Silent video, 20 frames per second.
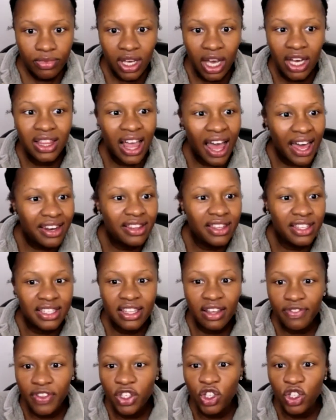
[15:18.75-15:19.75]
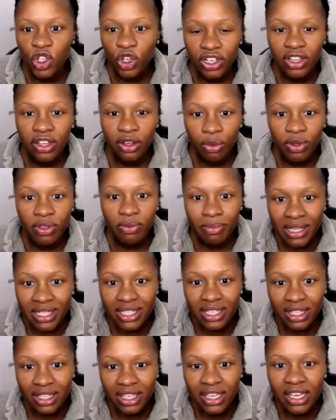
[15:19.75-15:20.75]
A lot of the stuff that you're dealing with
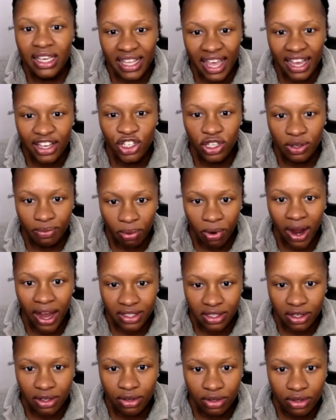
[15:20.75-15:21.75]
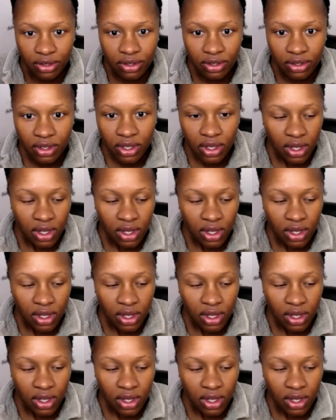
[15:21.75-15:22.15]
mentally is actually practical.